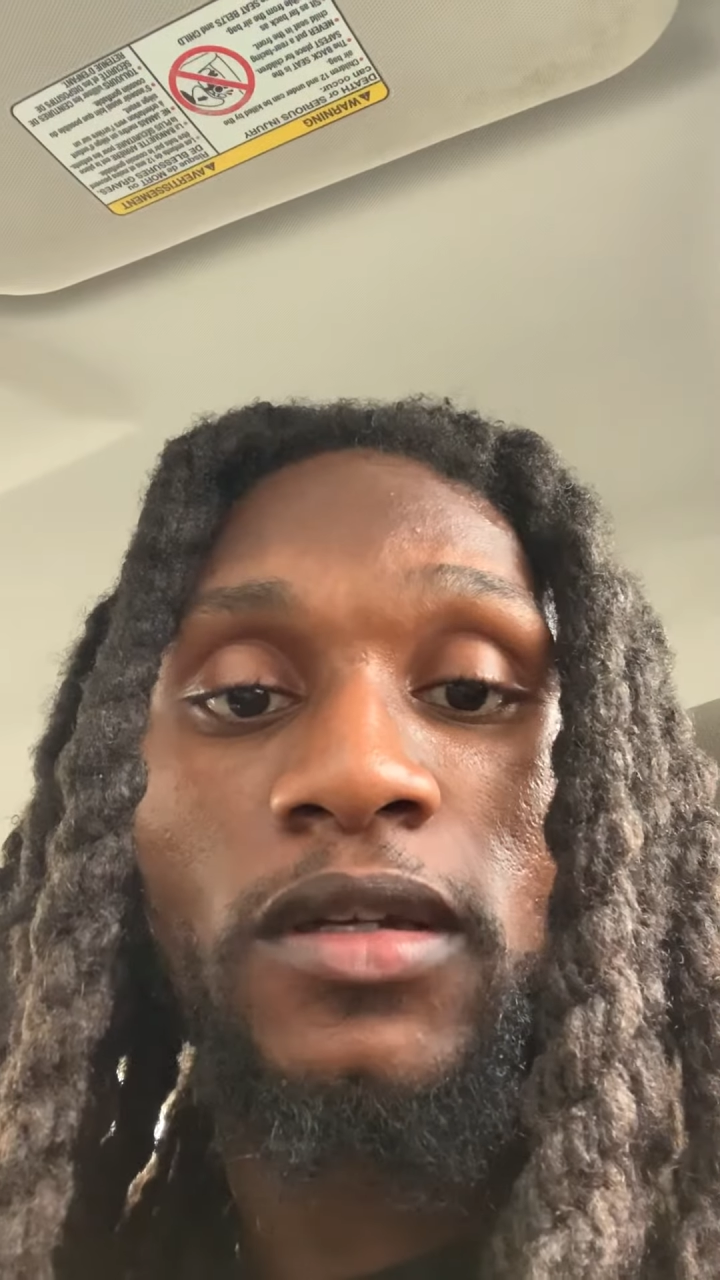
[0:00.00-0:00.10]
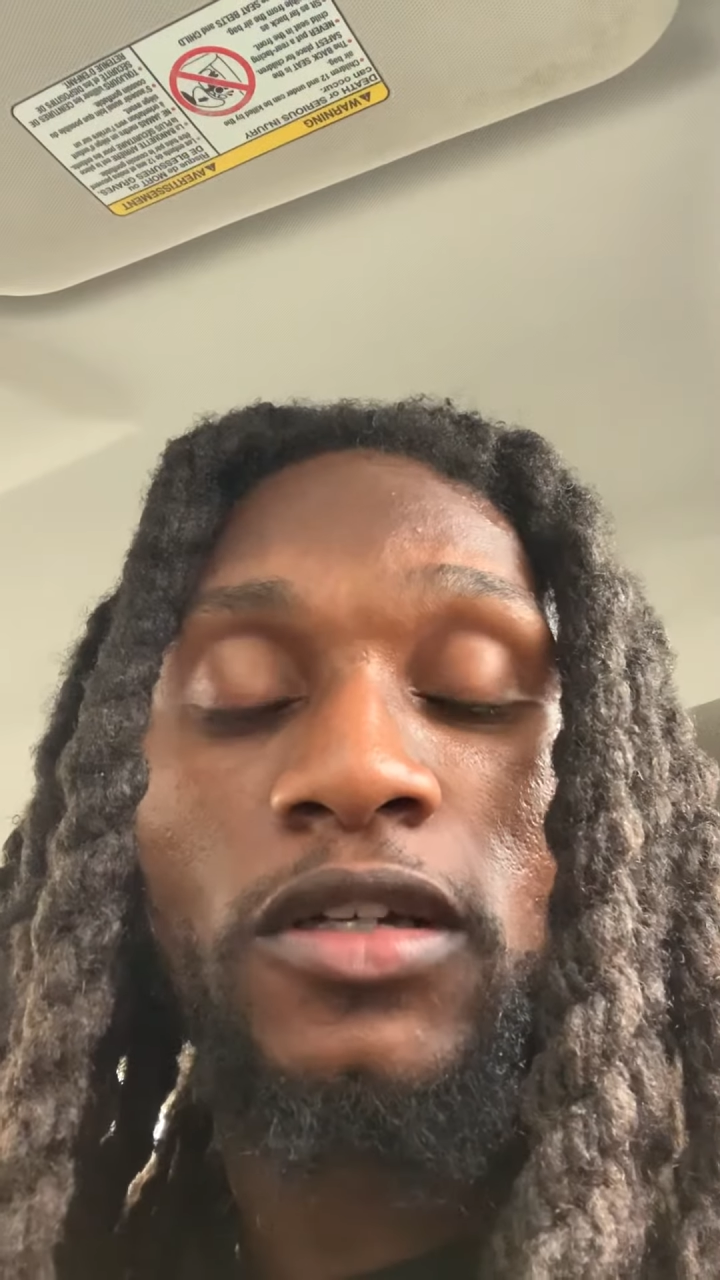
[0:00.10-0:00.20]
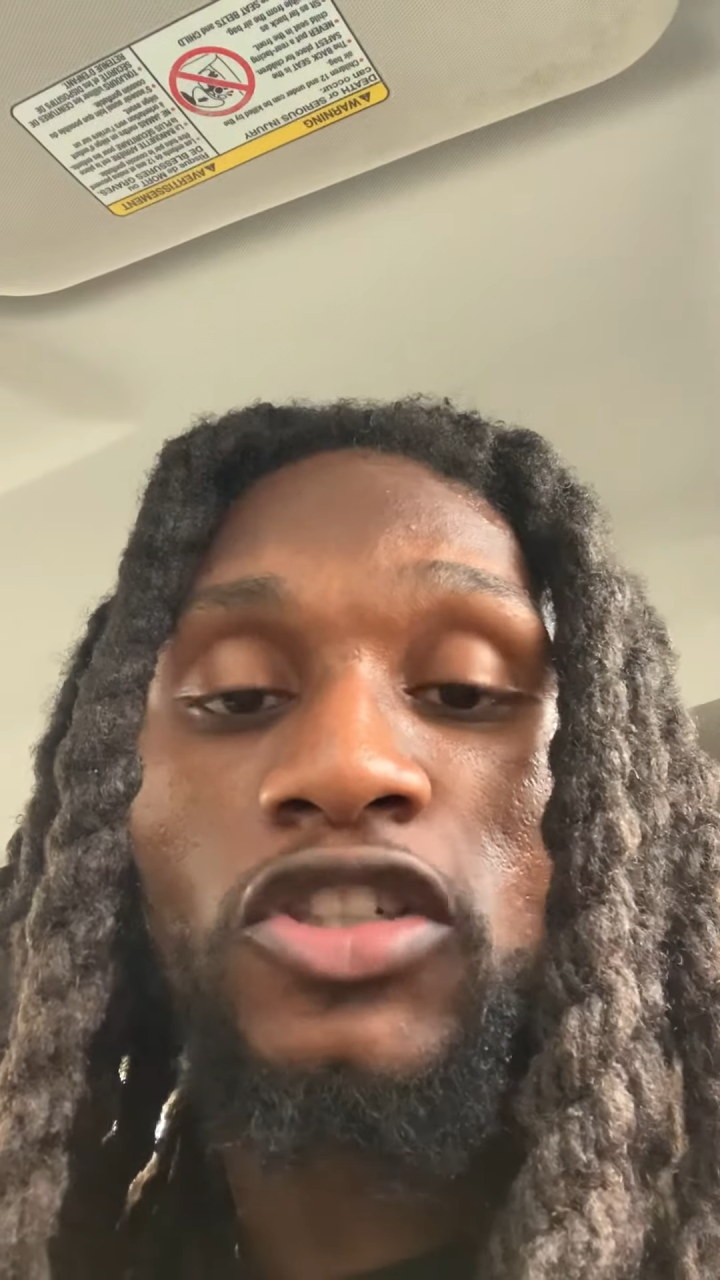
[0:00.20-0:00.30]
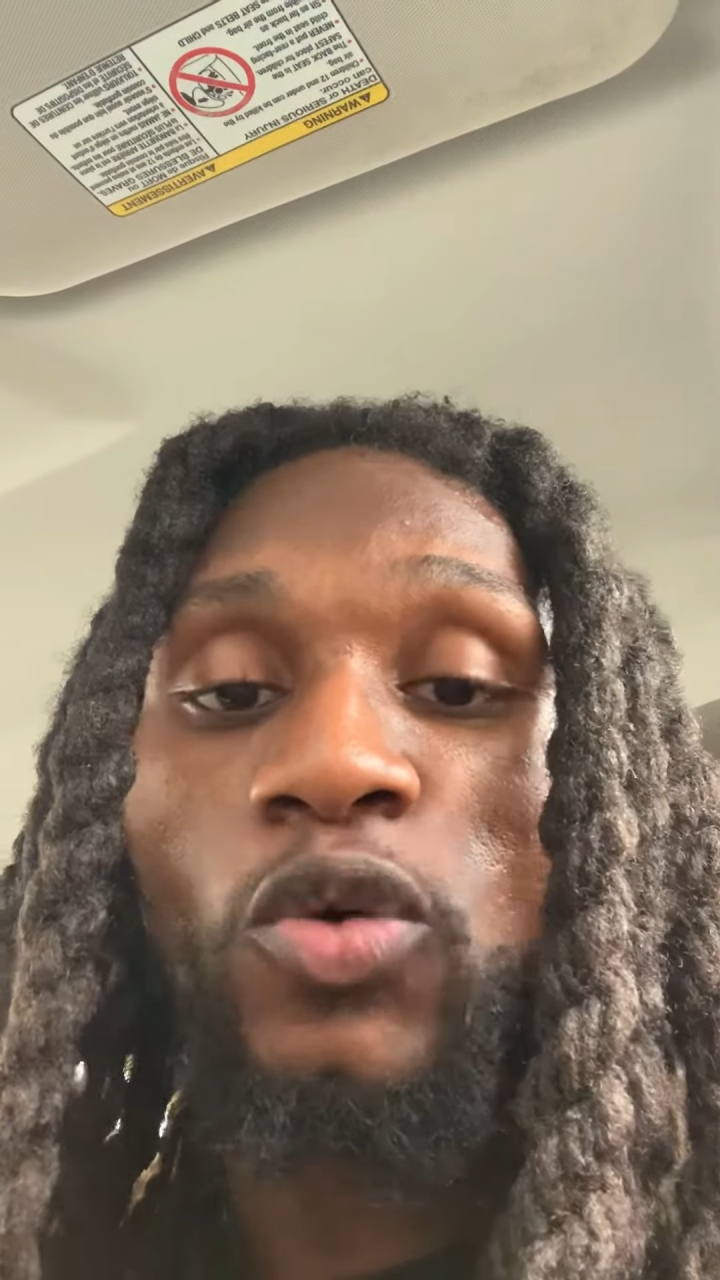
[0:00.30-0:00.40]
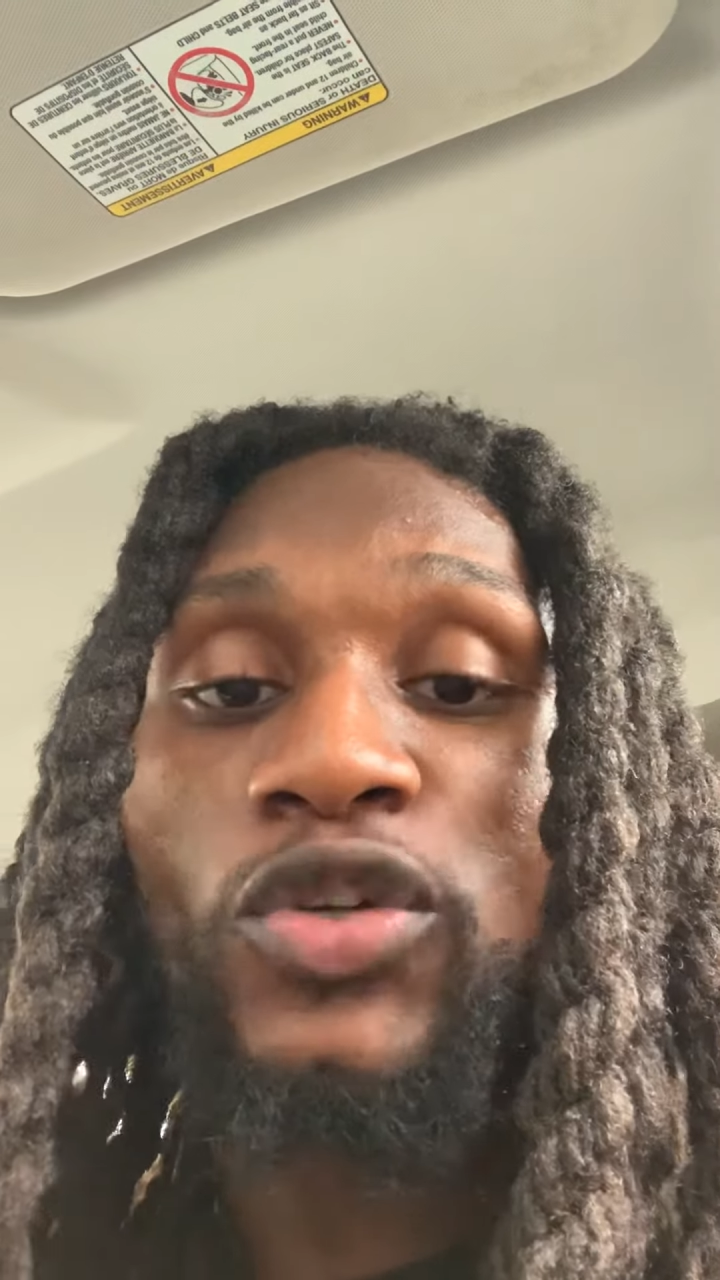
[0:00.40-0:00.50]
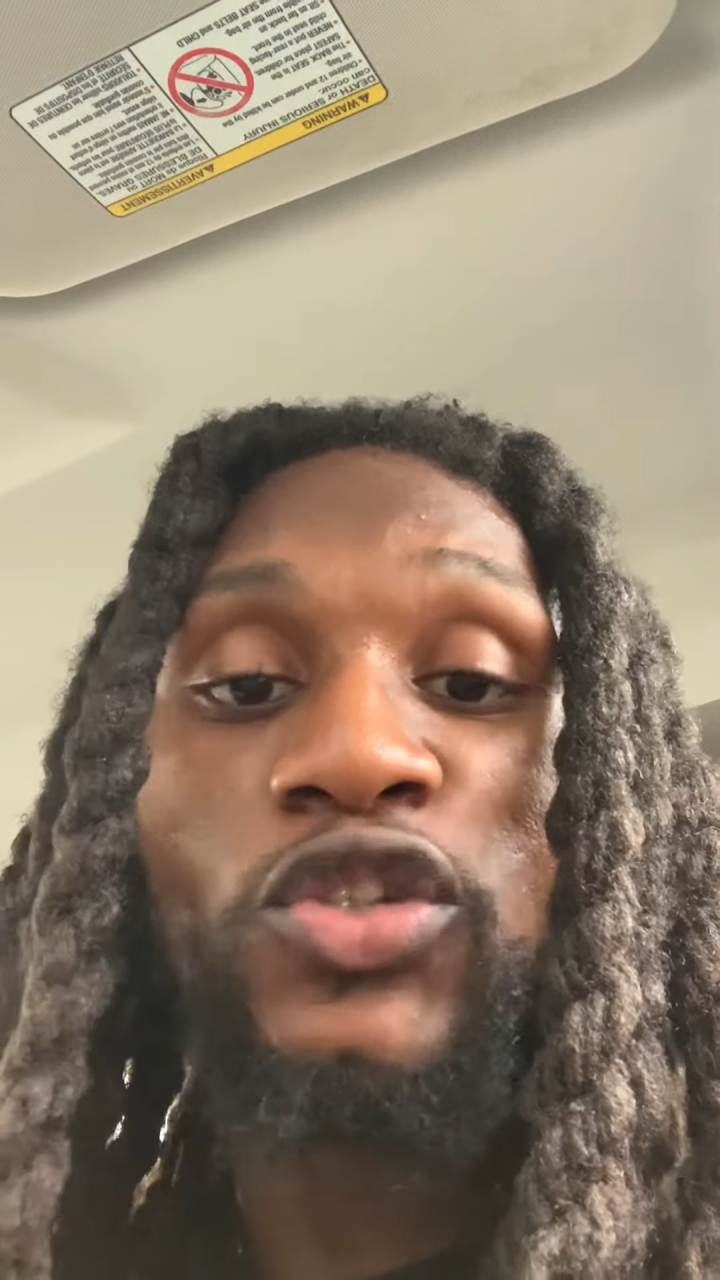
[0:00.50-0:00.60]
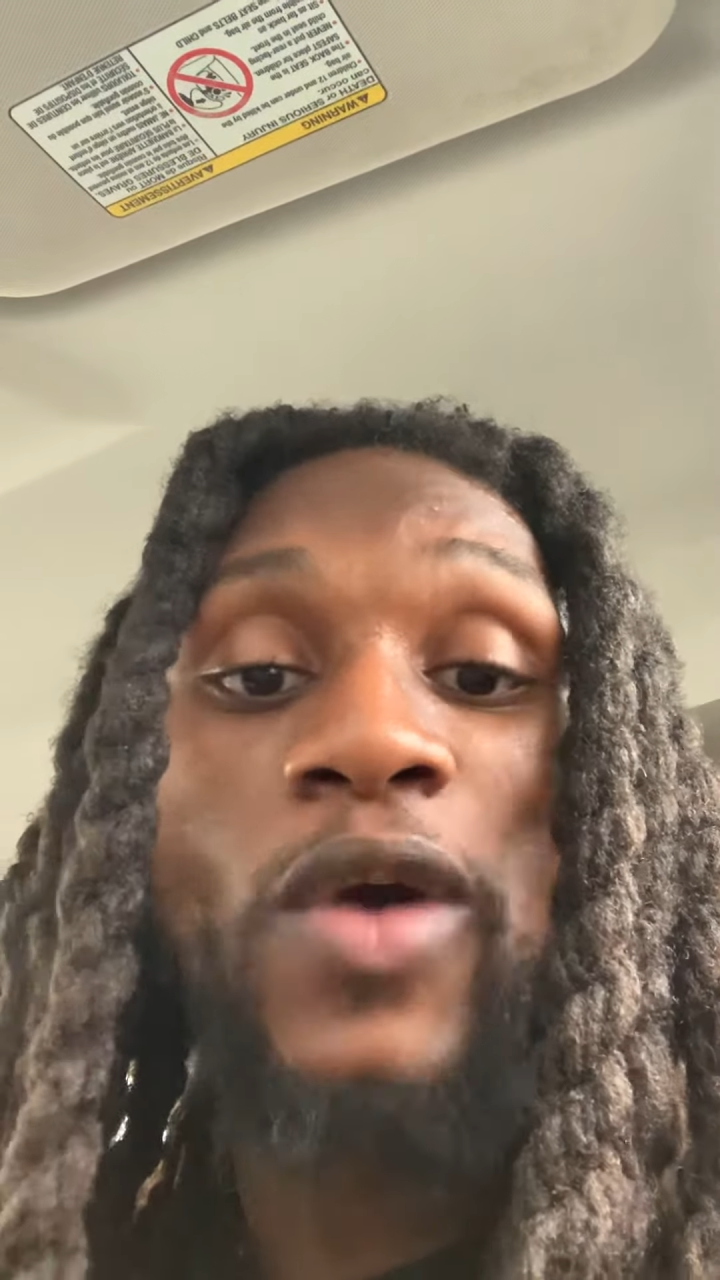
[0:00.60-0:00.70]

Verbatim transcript: So when you